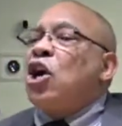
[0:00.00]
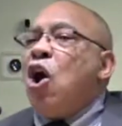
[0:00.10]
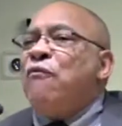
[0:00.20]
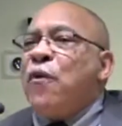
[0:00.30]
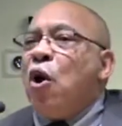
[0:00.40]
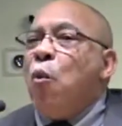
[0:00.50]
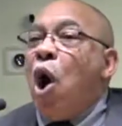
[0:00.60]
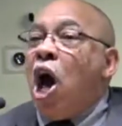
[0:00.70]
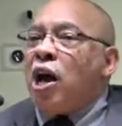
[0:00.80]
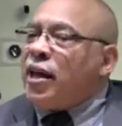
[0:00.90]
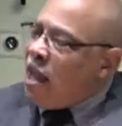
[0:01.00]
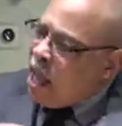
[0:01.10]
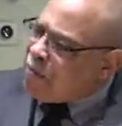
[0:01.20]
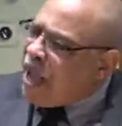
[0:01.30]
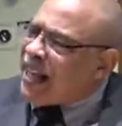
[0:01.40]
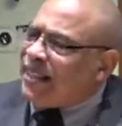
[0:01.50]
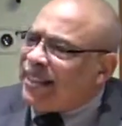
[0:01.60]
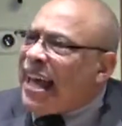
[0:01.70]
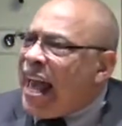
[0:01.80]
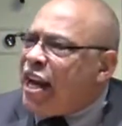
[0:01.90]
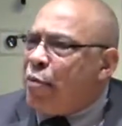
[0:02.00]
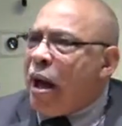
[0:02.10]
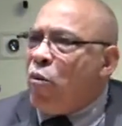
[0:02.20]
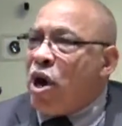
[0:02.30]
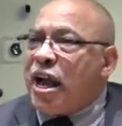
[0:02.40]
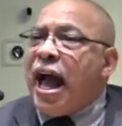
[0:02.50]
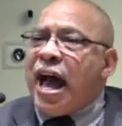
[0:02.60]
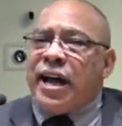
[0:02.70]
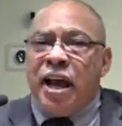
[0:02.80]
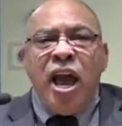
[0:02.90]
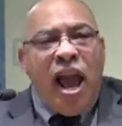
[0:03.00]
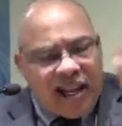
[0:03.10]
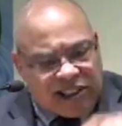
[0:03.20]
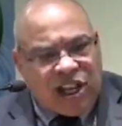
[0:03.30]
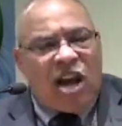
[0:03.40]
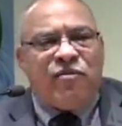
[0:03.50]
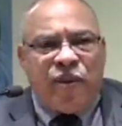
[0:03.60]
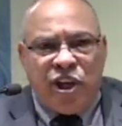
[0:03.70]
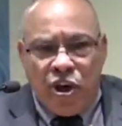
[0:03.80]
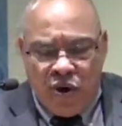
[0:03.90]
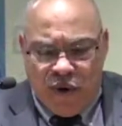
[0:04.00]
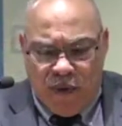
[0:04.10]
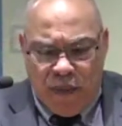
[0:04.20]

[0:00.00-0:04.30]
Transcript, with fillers: or go for a walk and be excited about what God has done for you.